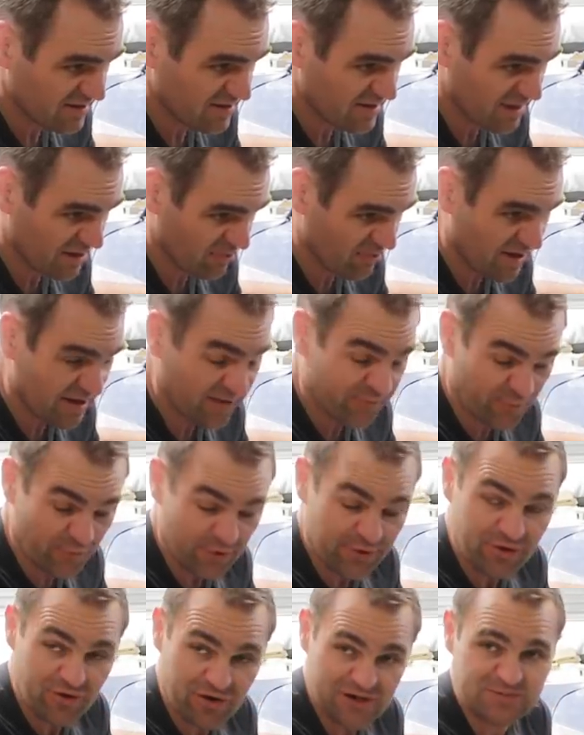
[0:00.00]
get ready
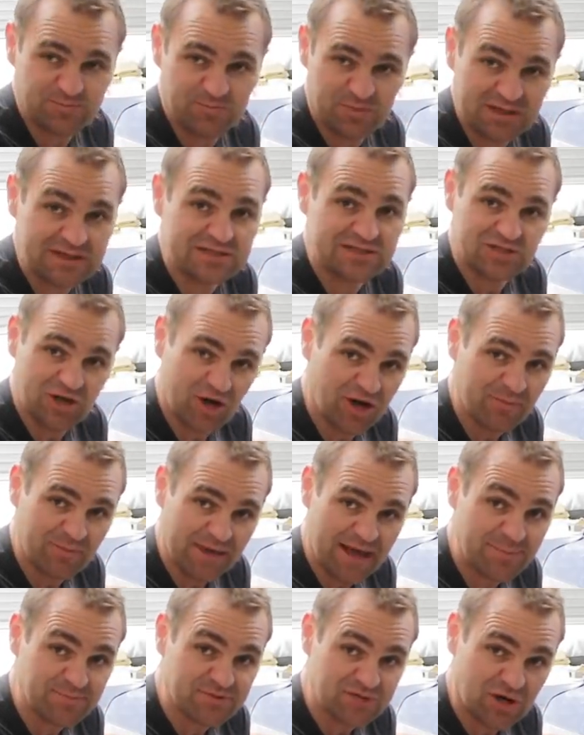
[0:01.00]
for a nice big time
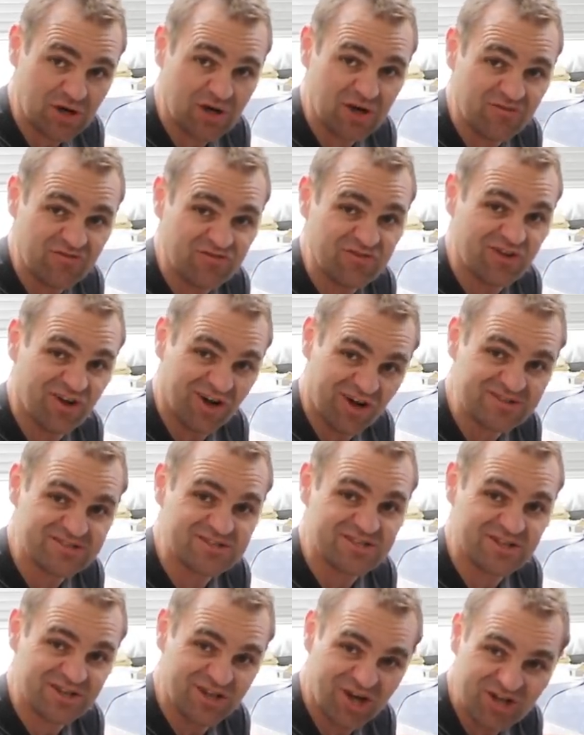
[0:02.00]
lapse of
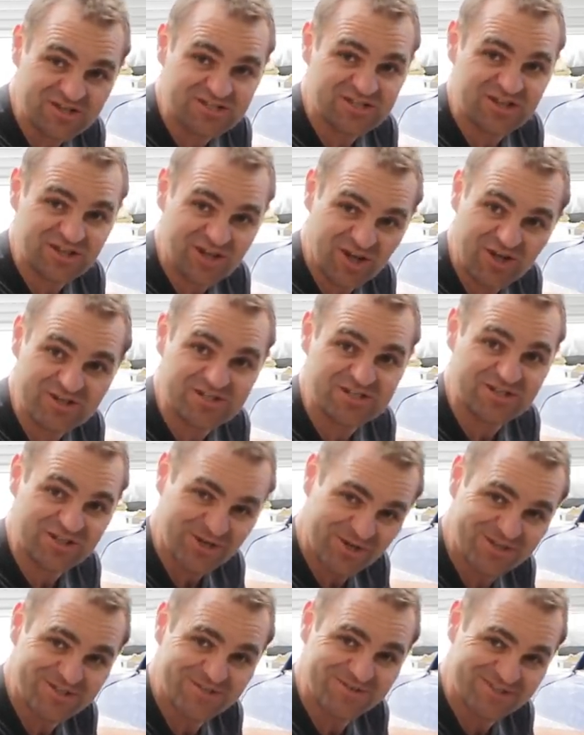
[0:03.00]
lots and lots and lots and
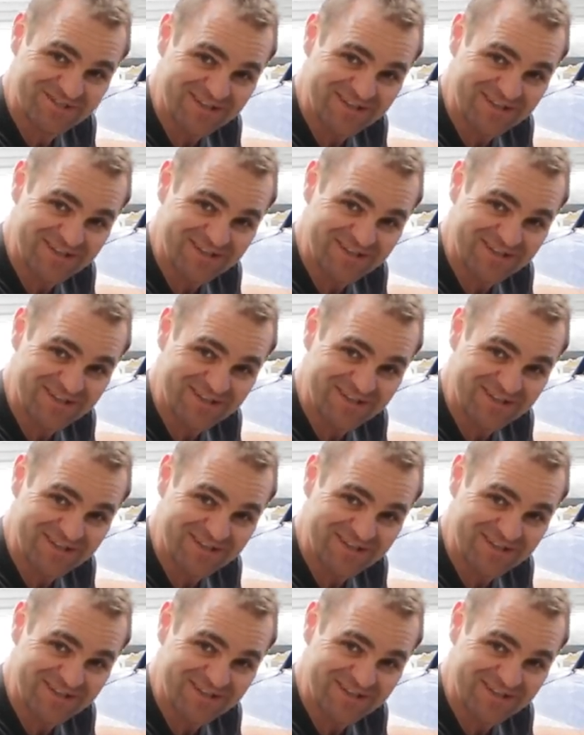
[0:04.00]
lots of